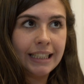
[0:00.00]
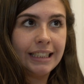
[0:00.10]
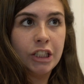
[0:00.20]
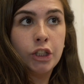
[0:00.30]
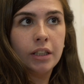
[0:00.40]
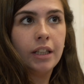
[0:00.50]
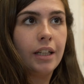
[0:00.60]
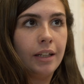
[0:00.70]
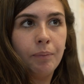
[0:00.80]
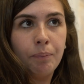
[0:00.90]
that it's
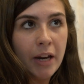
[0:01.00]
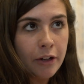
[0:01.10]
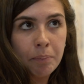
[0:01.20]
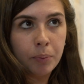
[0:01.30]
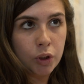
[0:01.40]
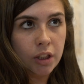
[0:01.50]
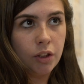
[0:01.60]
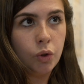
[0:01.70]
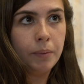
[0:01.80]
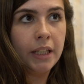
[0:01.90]
very
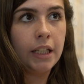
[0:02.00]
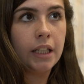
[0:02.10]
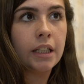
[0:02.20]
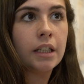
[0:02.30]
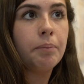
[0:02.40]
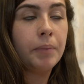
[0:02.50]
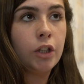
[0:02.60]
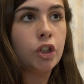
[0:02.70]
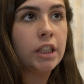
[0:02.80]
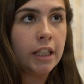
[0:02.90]
important to be here,
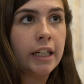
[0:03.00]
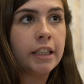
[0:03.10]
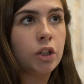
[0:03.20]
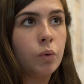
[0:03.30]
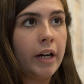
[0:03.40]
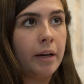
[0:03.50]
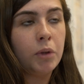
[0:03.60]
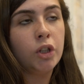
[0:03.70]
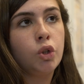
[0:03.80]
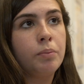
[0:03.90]
because here is where
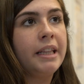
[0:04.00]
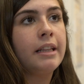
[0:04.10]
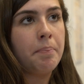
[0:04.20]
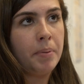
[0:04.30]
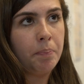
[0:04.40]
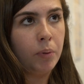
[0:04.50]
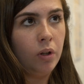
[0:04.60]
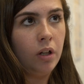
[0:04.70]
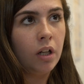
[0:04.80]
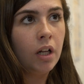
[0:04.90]
I'm going to meet the
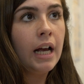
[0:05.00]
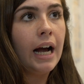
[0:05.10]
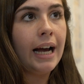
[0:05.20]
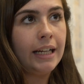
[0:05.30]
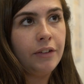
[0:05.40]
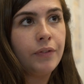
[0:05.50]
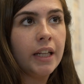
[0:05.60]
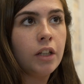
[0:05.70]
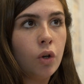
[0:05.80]
people. And if they